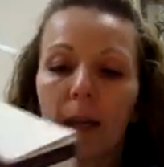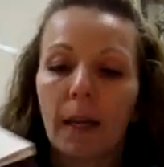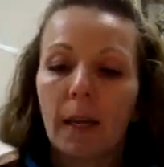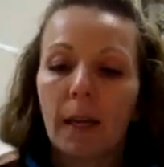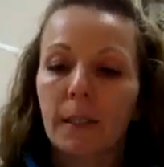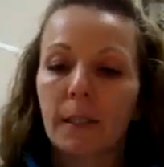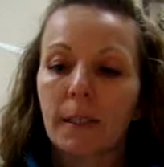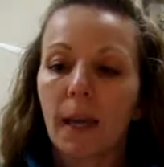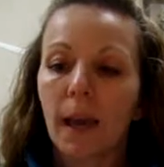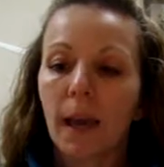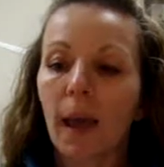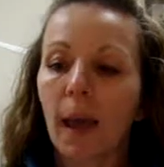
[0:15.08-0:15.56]

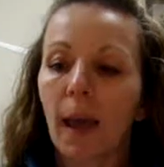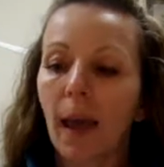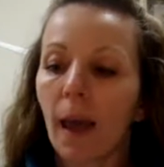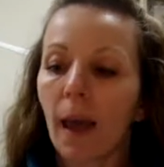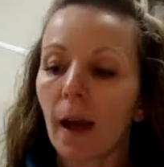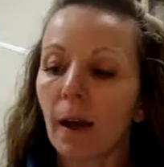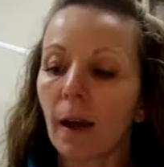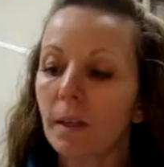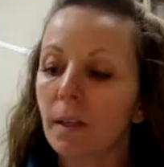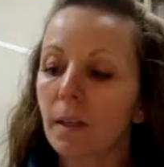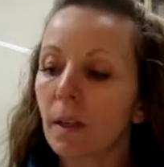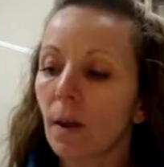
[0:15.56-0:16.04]
It
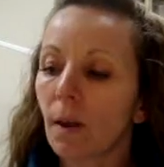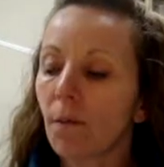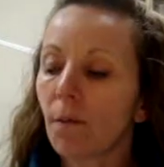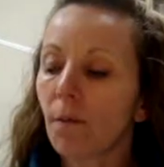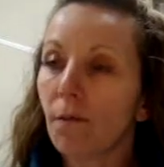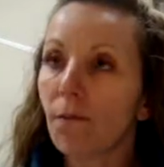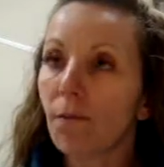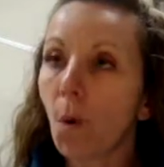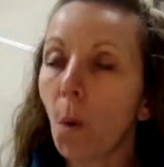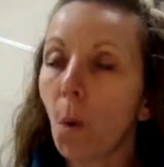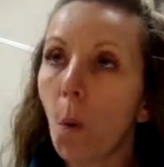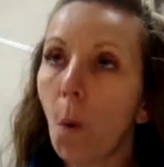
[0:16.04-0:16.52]
has
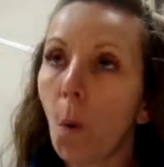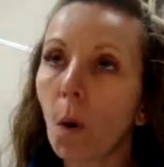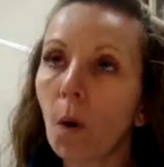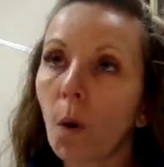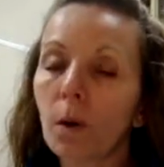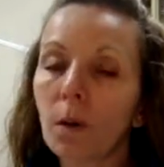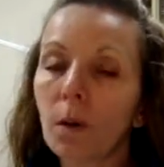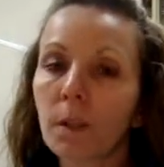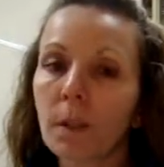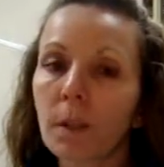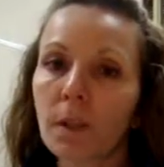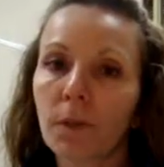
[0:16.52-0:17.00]

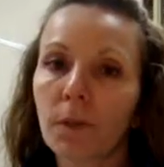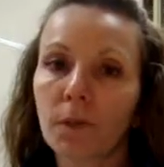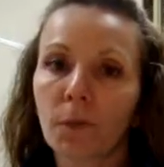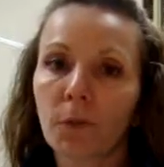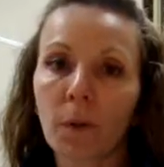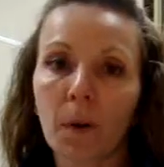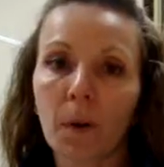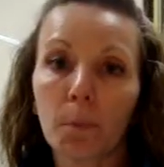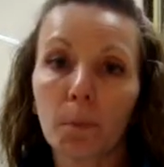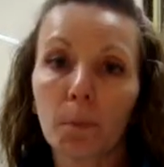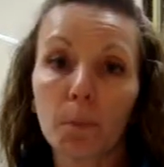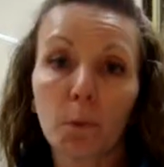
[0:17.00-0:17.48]
4
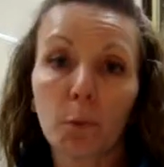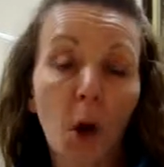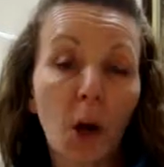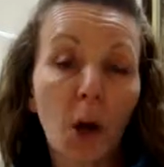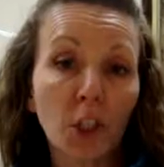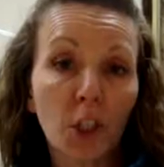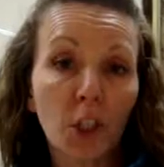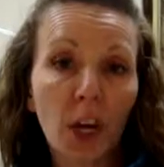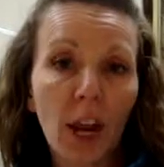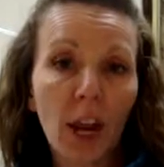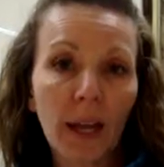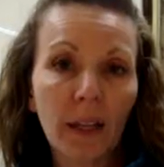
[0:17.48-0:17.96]
different
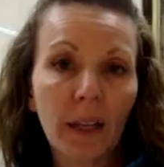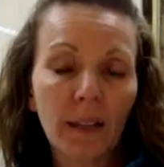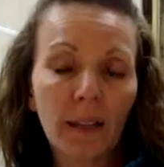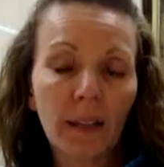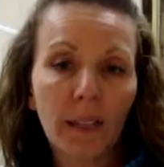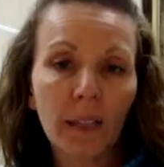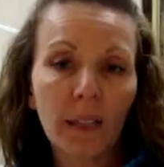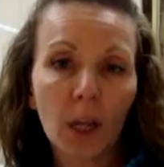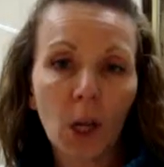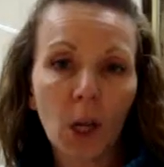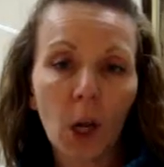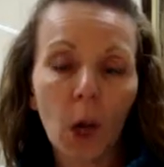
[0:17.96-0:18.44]
brush
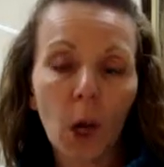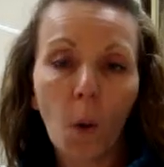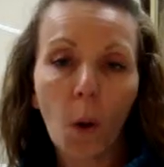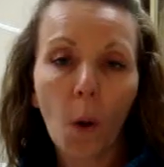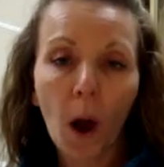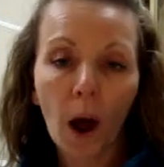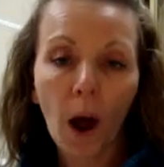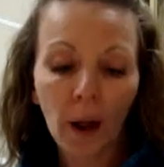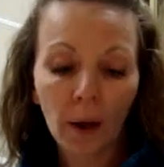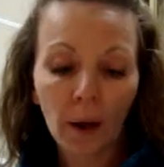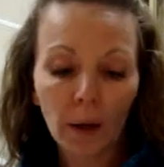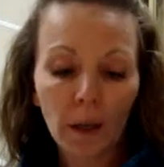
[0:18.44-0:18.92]
heads that
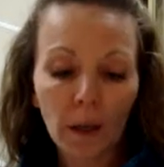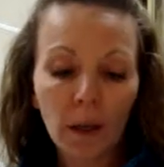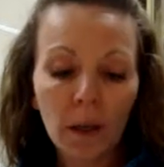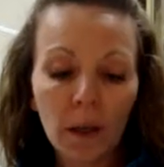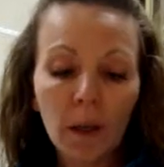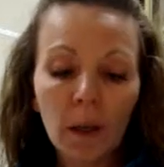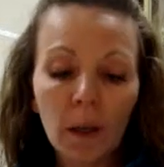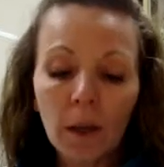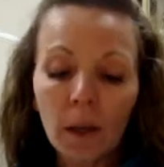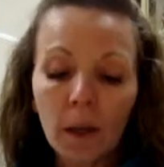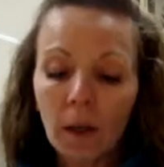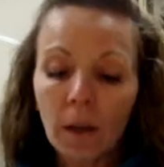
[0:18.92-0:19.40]
go on it.
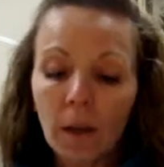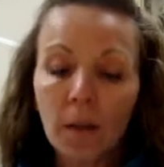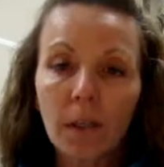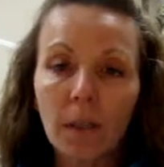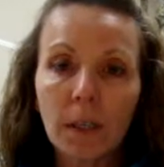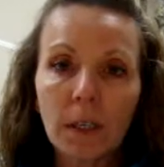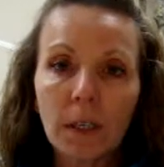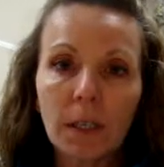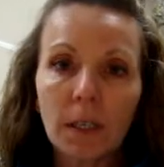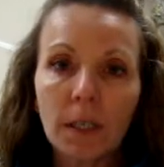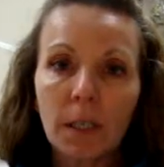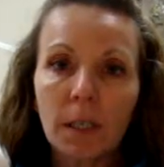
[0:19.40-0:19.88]

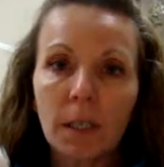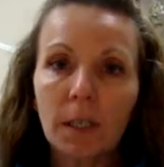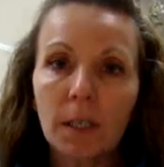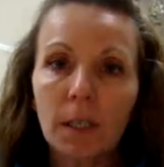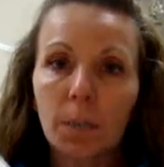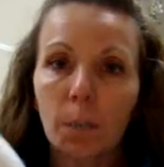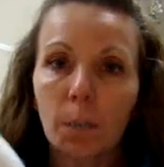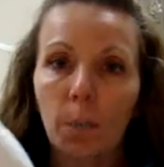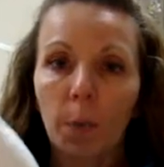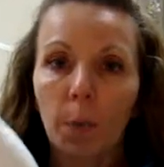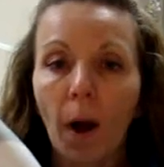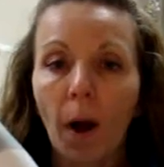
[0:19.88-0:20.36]
This
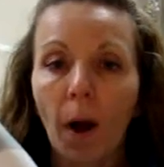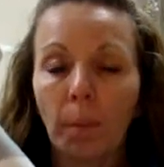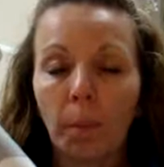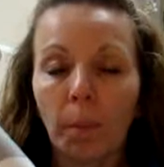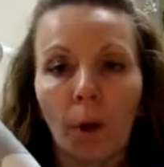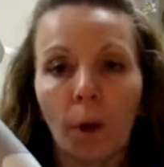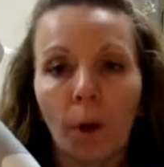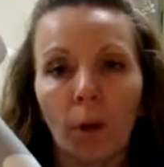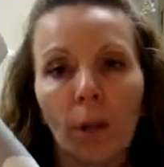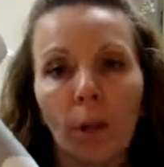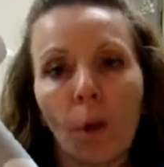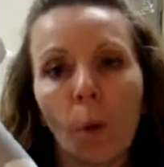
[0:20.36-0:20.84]
is
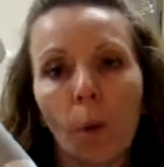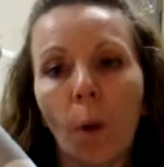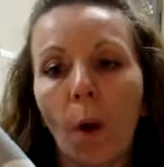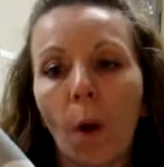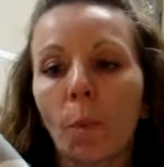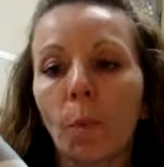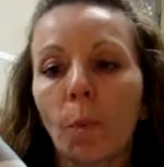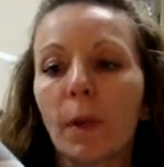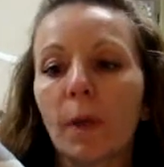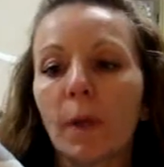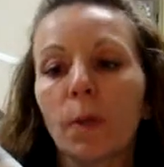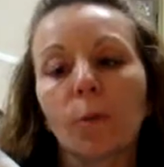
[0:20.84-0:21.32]
primarily
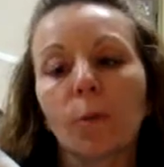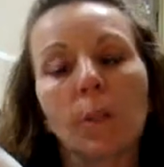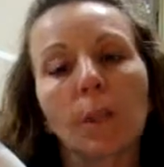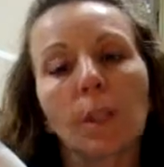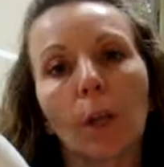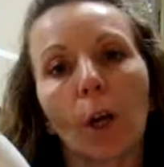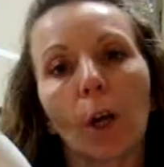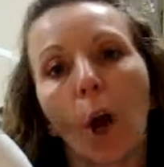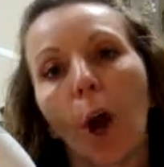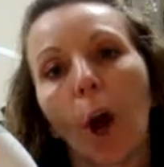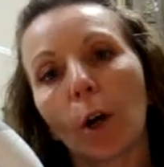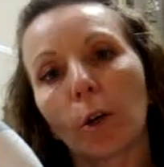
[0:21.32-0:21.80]
what we
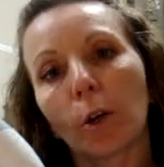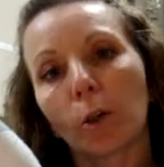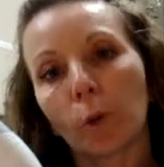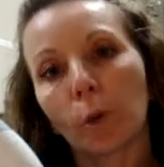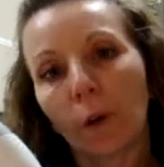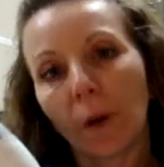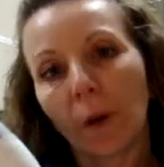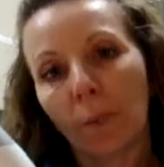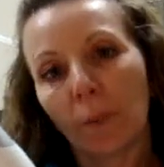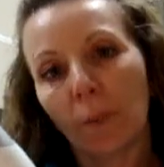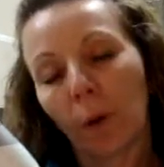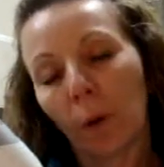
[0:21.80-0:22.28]
use in our
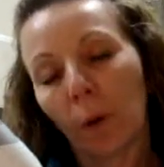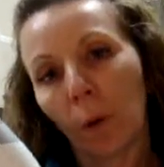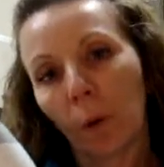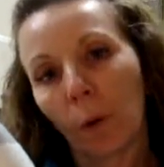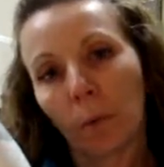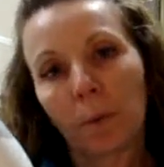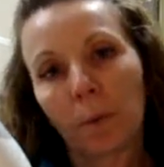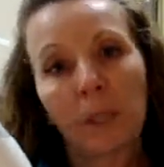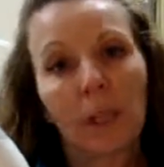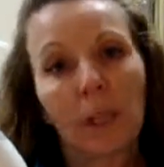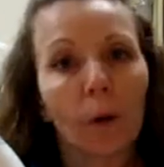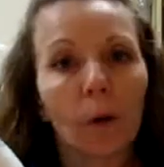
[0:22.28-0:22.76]
treatment
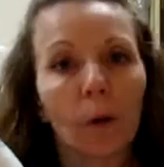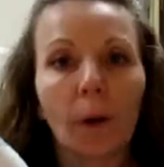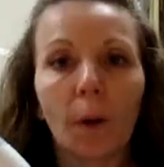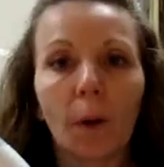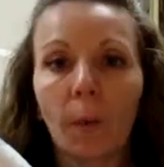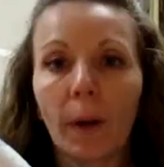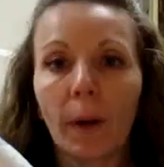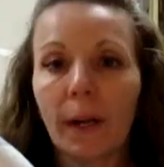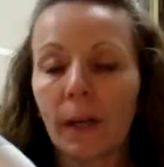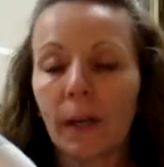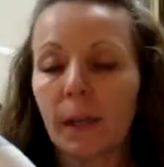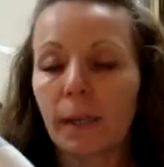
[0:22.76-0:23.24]
rooms here
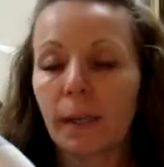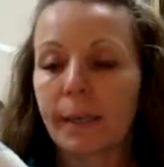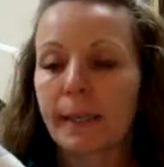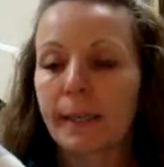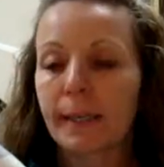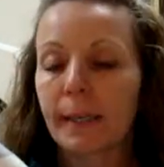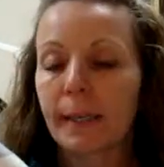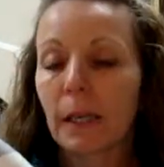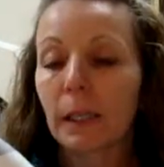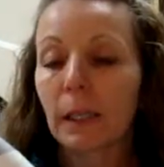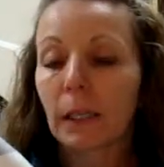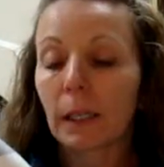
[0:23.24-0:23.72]
at Radiant
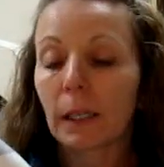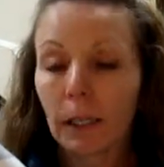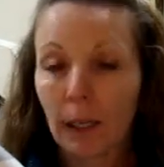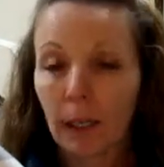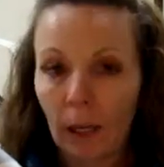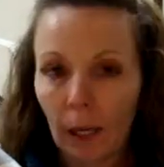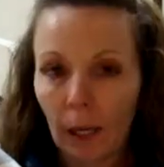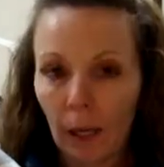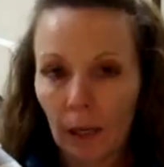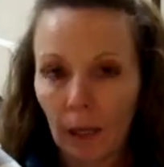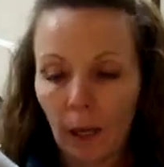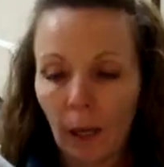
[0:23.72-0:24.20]
Skin
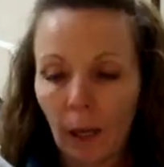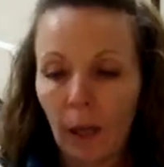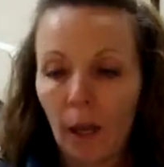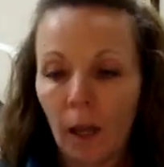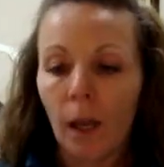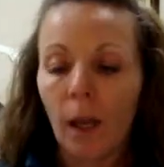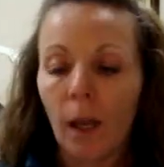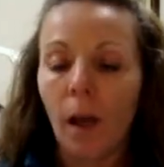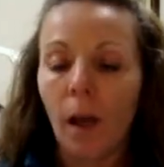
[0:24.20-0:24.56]
Clinic.